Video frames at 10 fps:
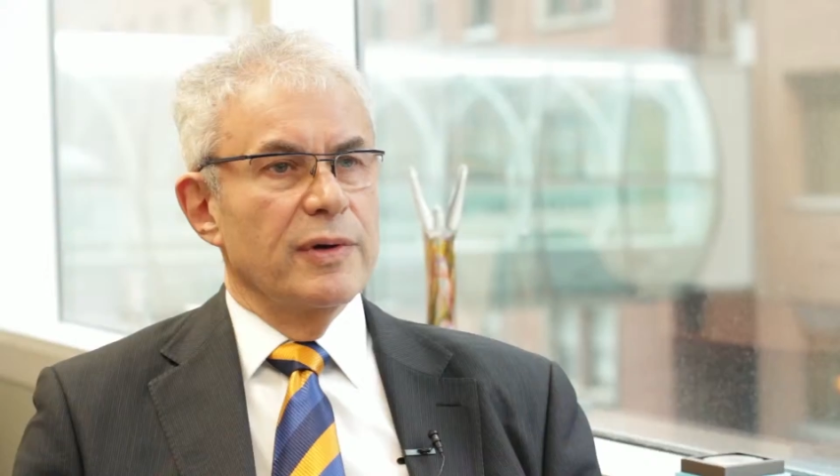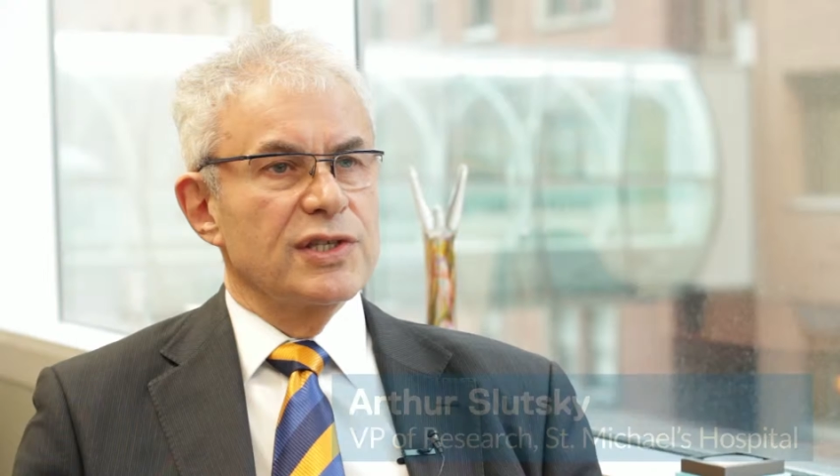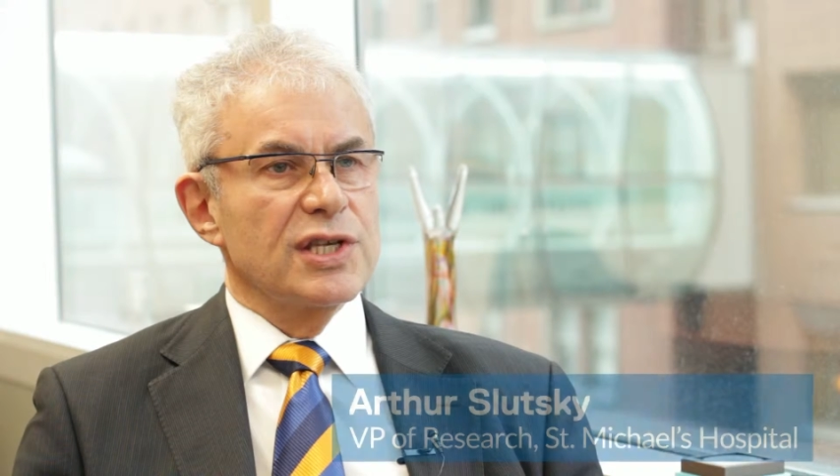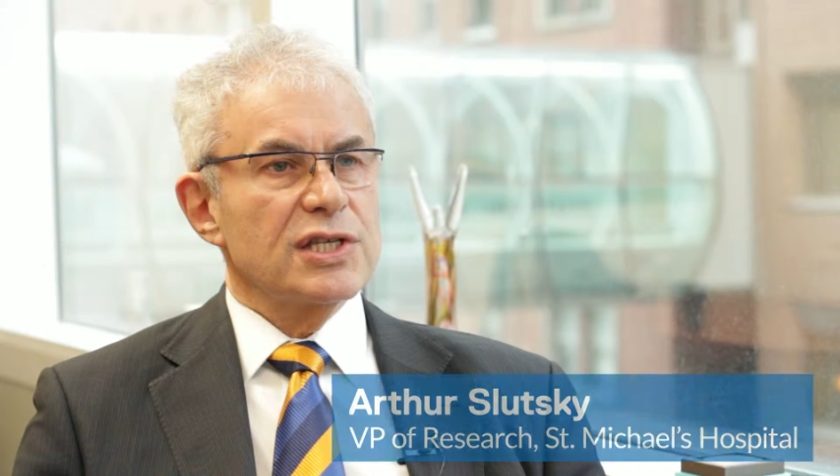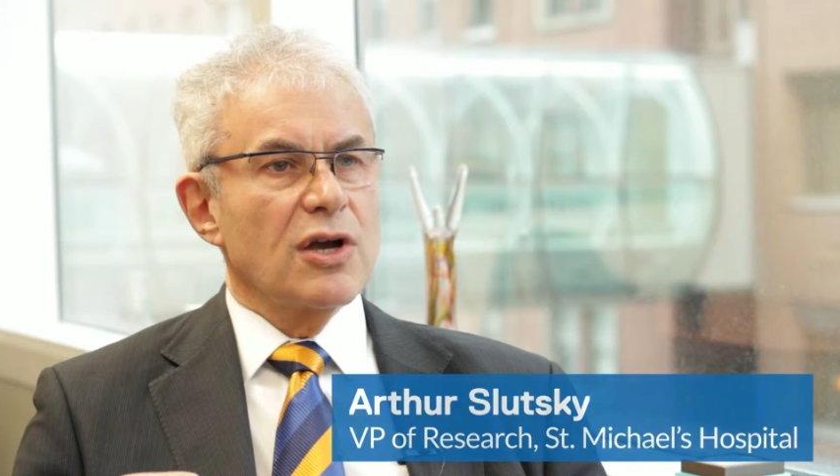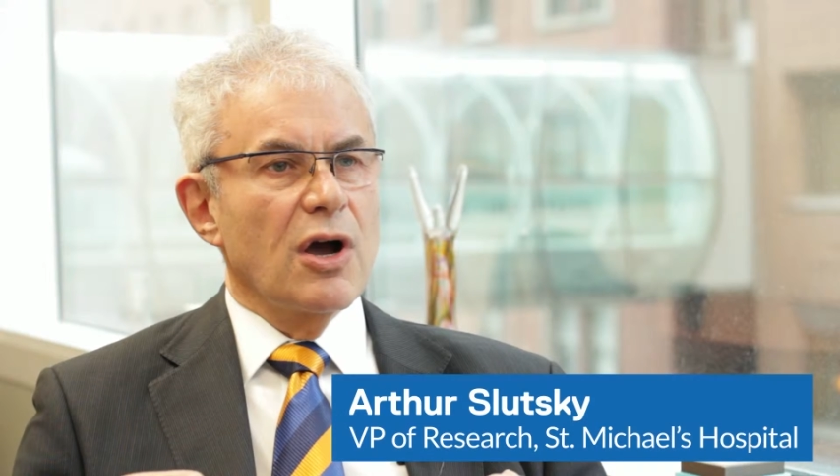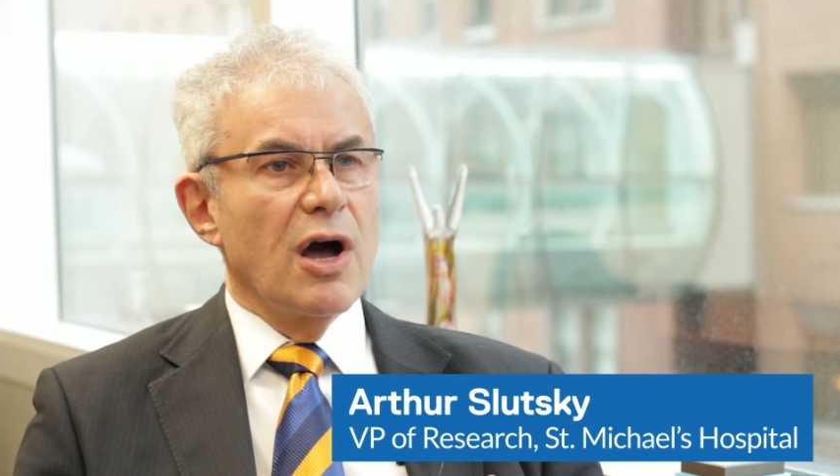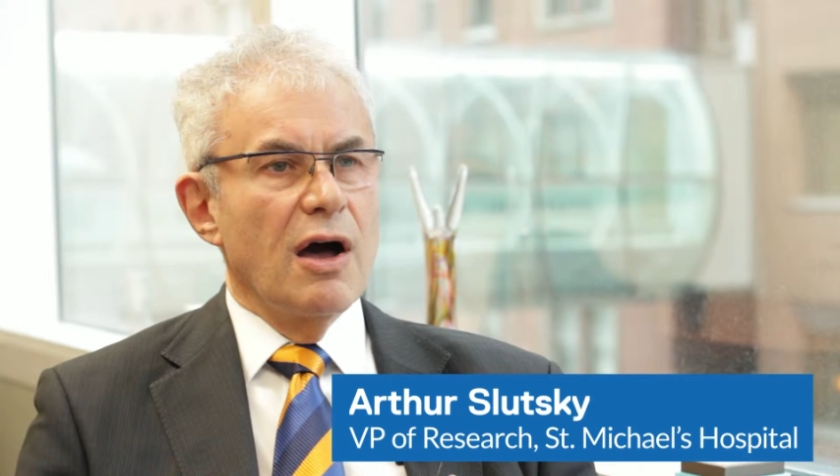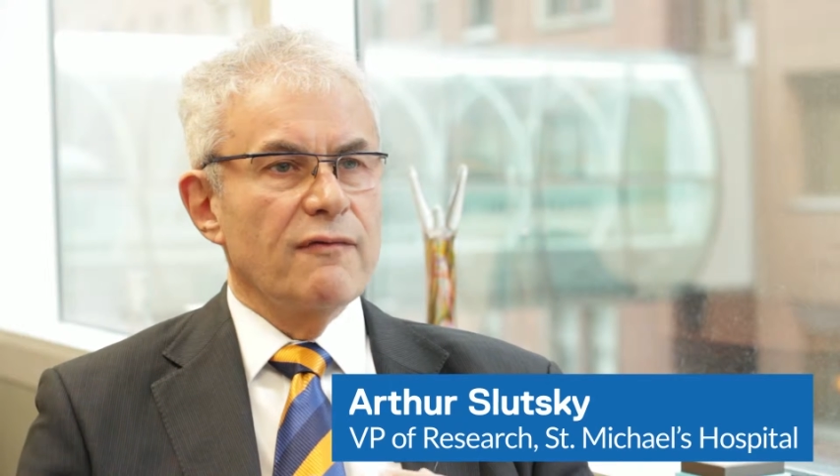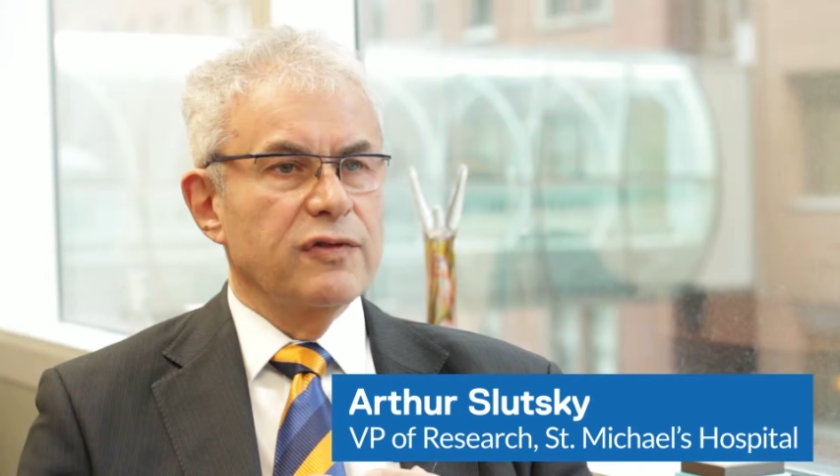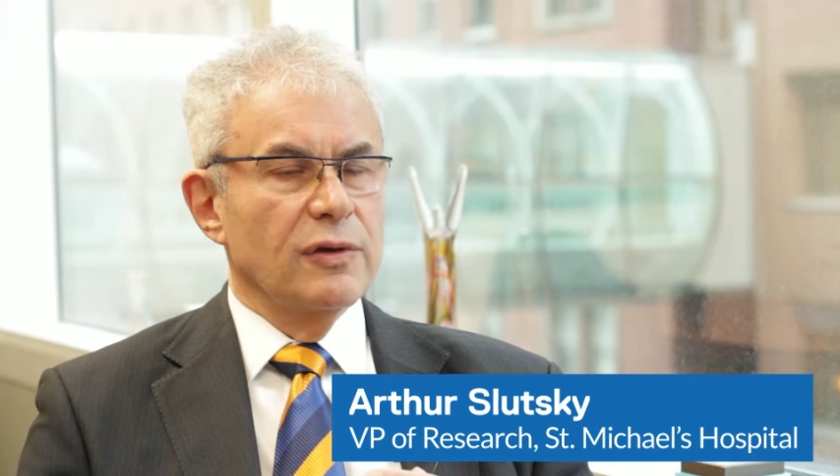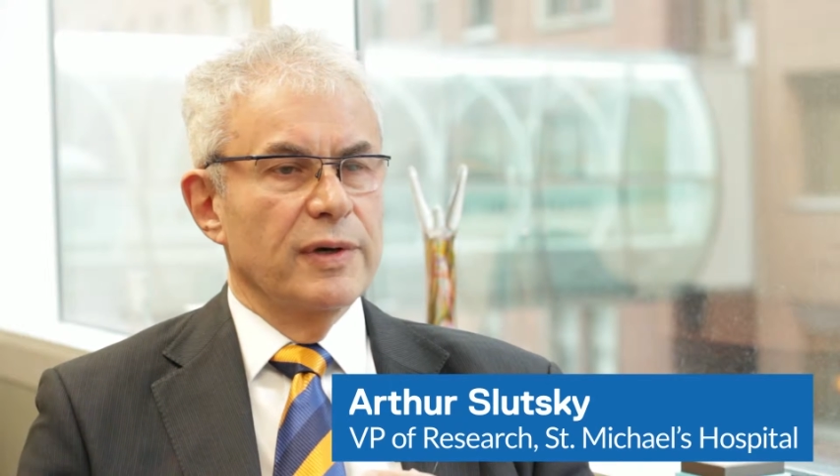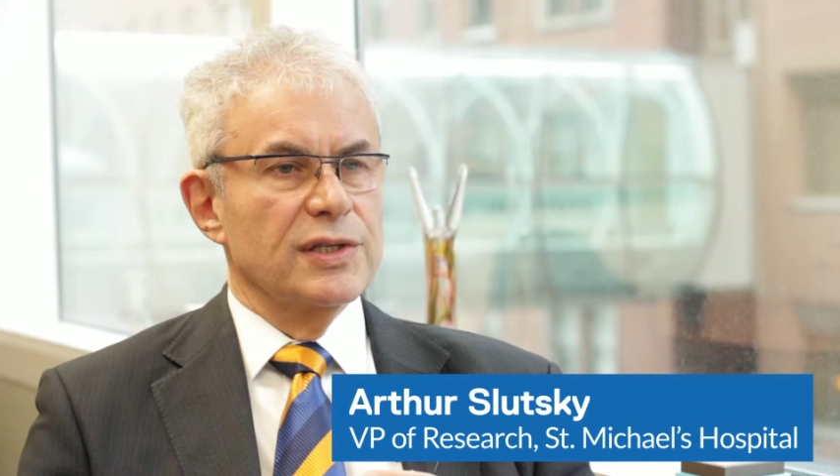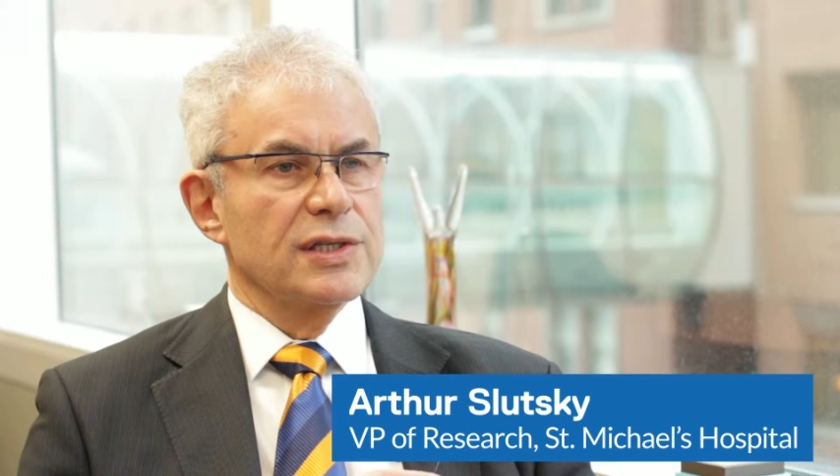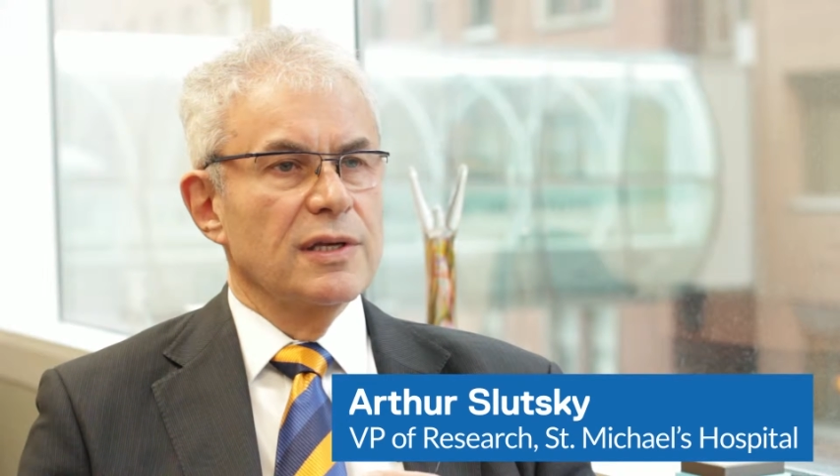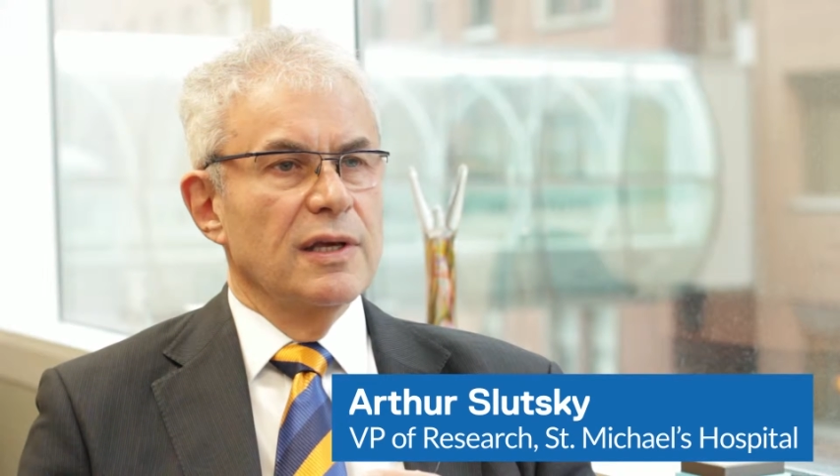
it's this confluence